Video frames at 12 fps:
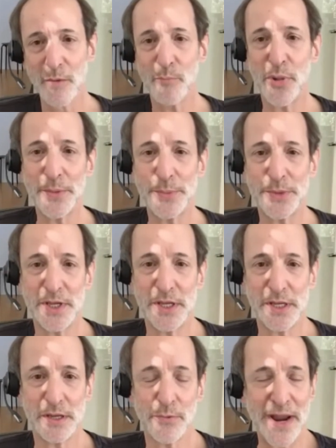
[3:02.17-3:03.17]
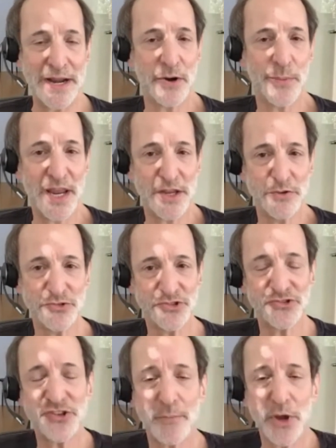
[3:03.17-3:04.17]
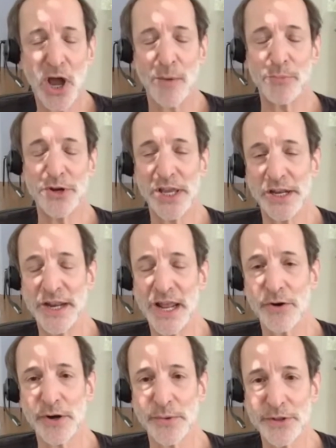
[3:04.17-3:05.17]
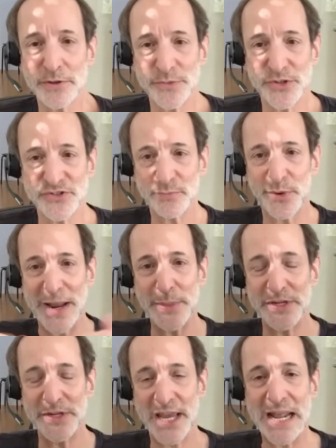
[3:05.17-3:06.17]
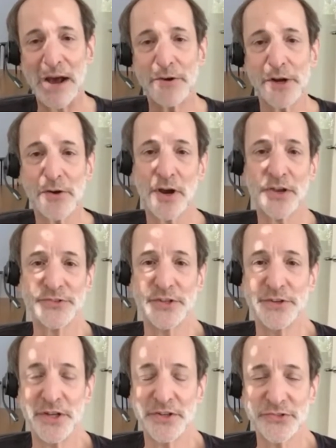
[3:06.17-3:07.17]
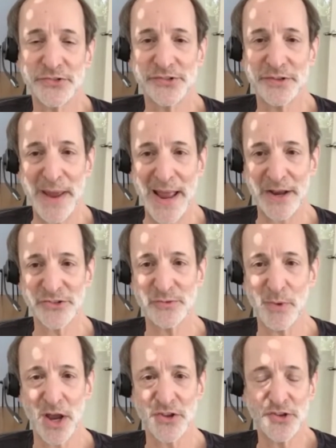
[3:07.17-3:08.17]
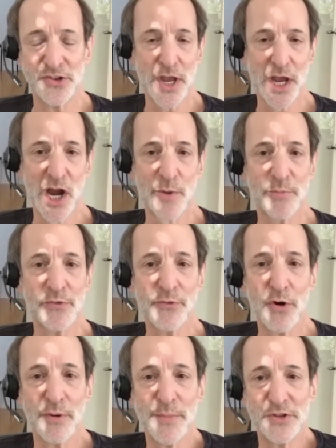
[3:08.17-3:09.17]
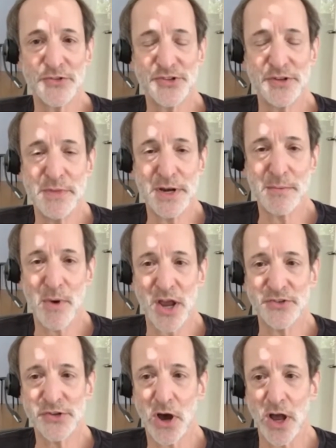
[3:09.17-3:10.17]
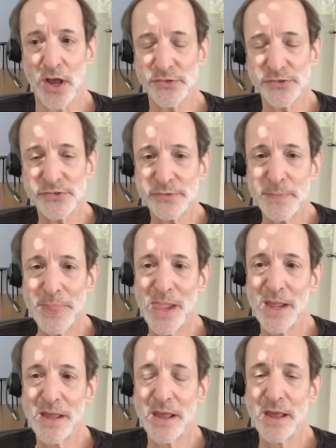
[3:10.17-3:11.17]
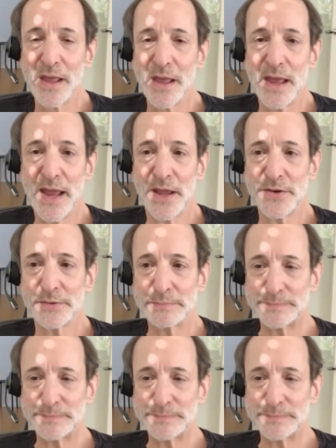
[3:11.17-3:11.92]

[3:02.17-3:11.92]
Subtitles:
but the RAID array uses some complicated algorithm to spread the data out across the disks to maximize performance and minimize costs. And